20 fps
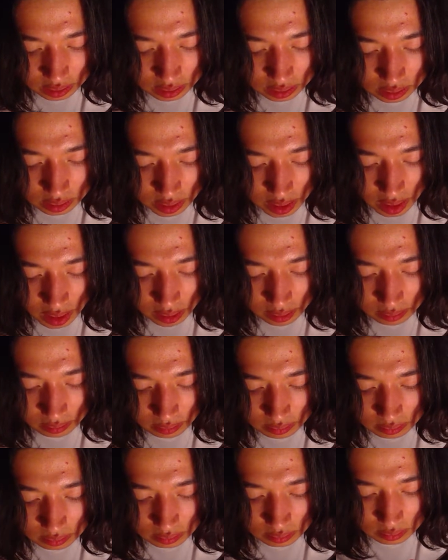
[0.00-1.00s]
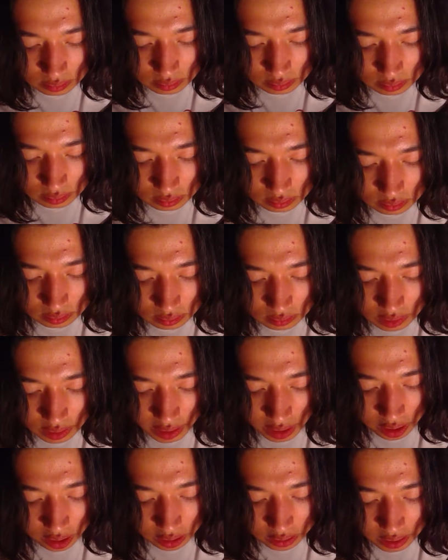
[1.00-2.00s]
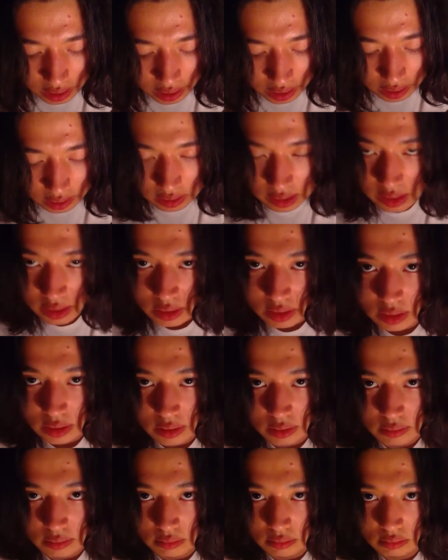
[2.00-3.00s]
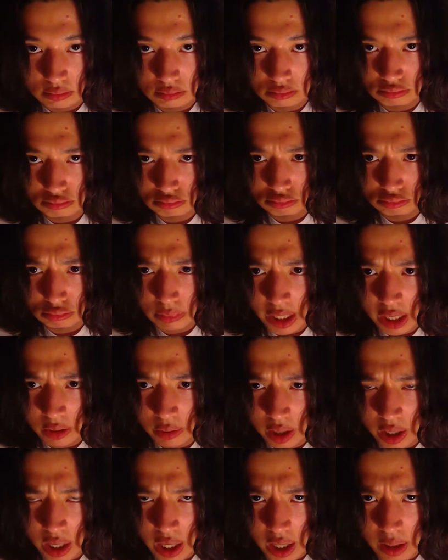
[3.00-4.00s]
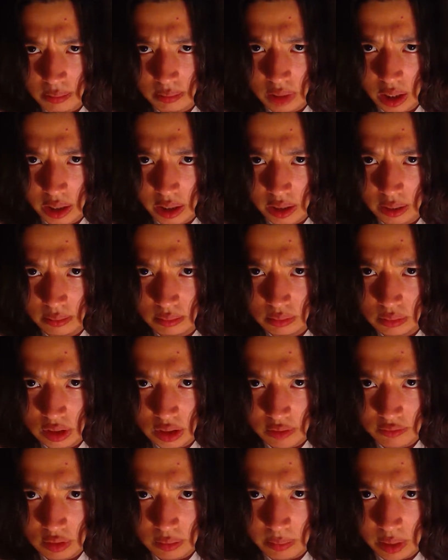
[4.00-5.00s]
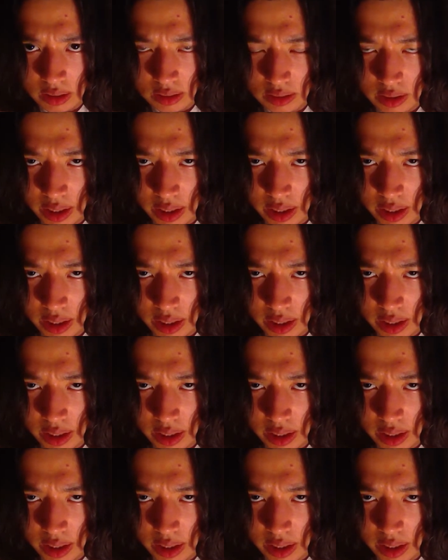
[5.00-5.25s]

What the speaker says: Sam, get on that. And here I am, like several months